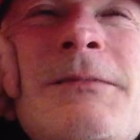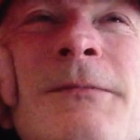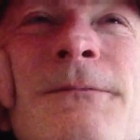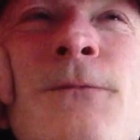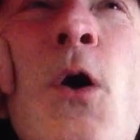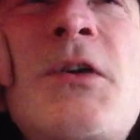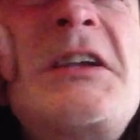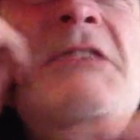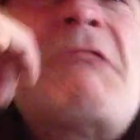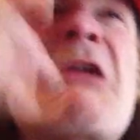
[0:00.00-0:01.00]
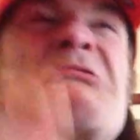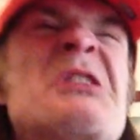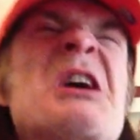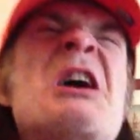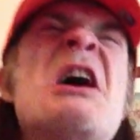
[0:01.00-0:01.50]
40 grouse,
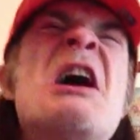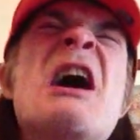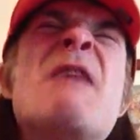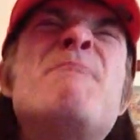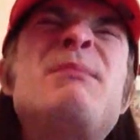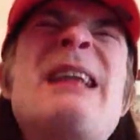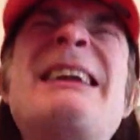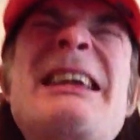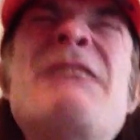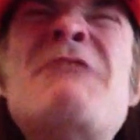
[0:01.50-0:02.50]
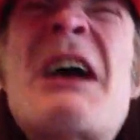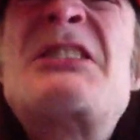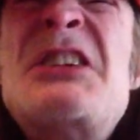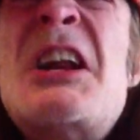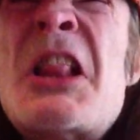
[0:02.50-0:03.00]
a bloody
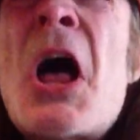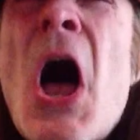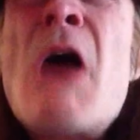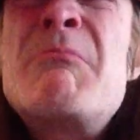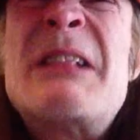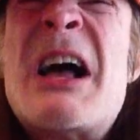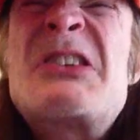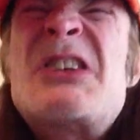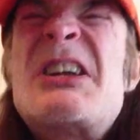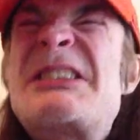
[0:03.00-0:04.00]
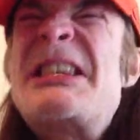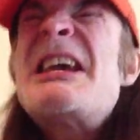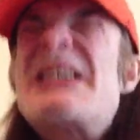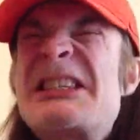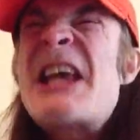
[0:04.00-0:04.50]
rushing alarm clock that
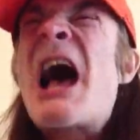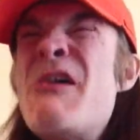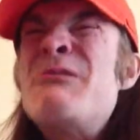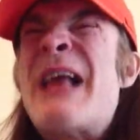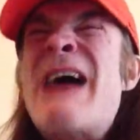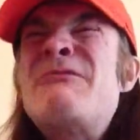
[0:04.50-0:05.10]
ticks so loud